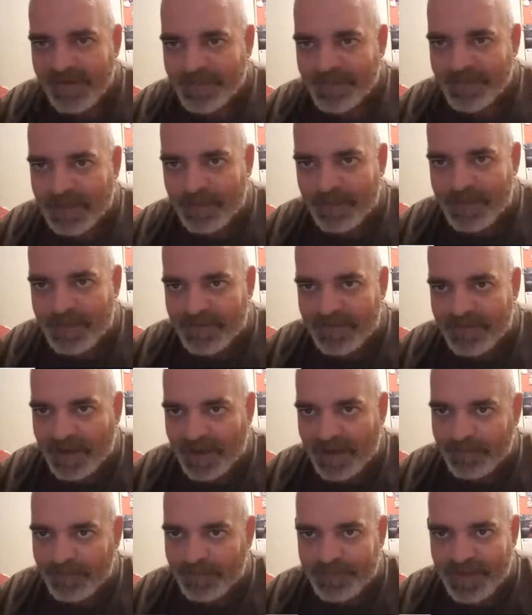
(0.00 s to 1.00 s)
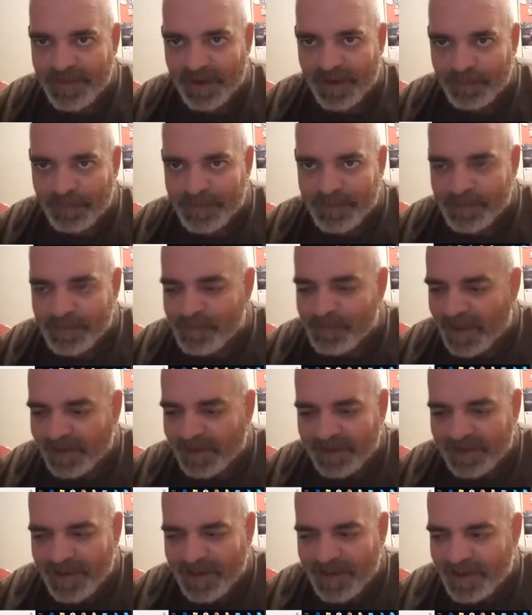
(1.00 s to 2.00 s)
I mean, that'll bring
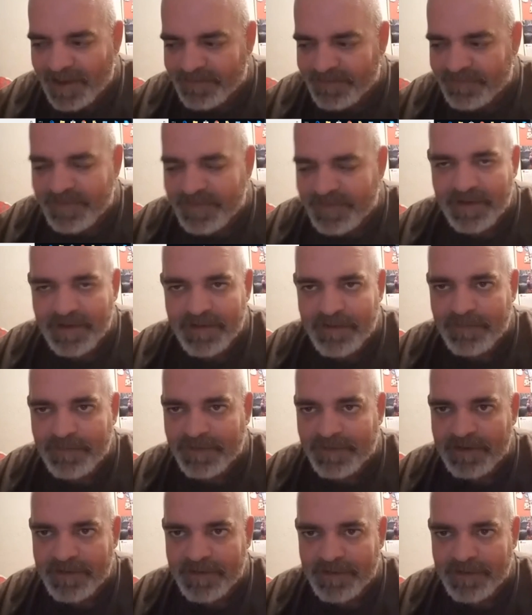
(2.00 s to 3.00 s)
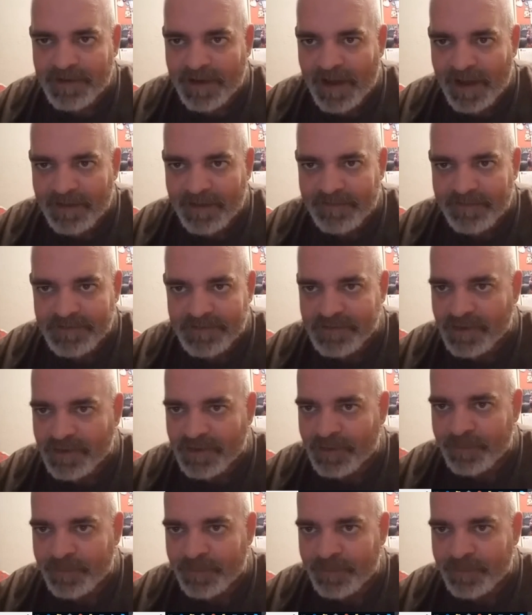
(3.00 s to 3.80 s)
back an edge that you think you're going to have to sharpen